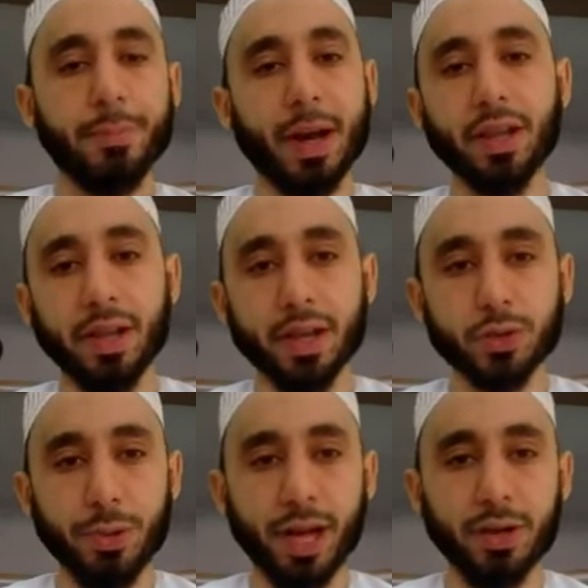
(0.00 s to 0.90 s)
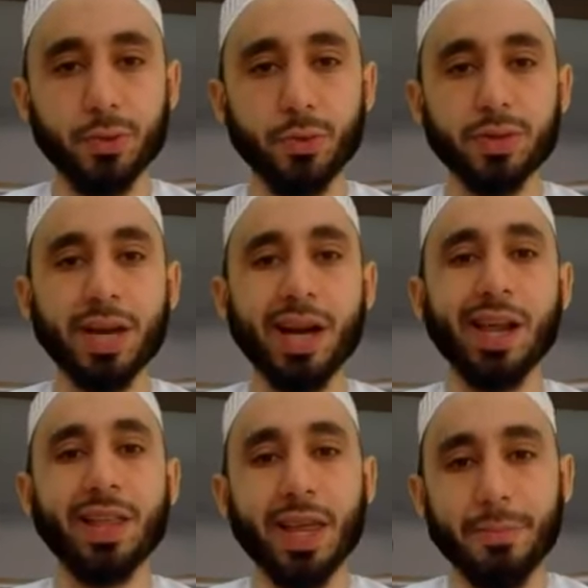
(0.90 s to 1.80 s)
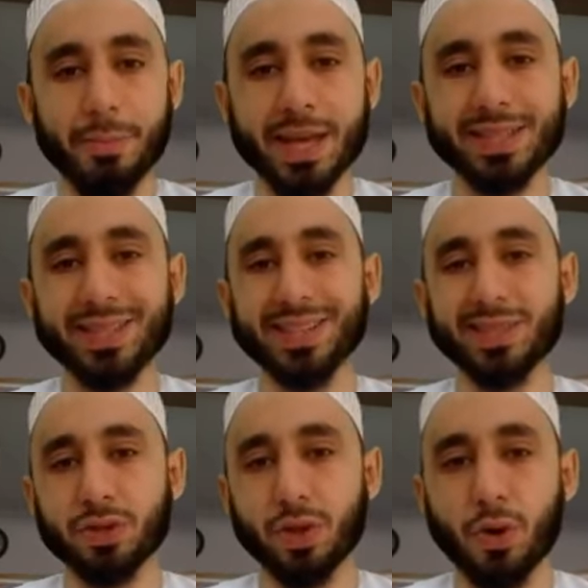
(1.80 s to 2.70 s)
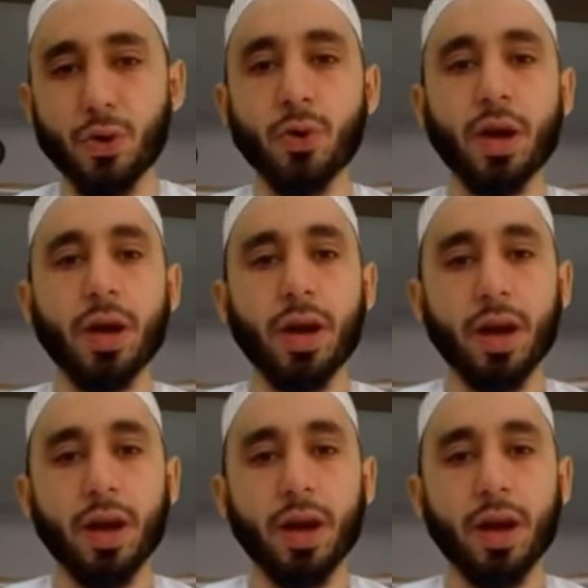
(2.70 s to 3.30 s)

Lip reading: by Allah subhanahu wa ta'ala, that makes it so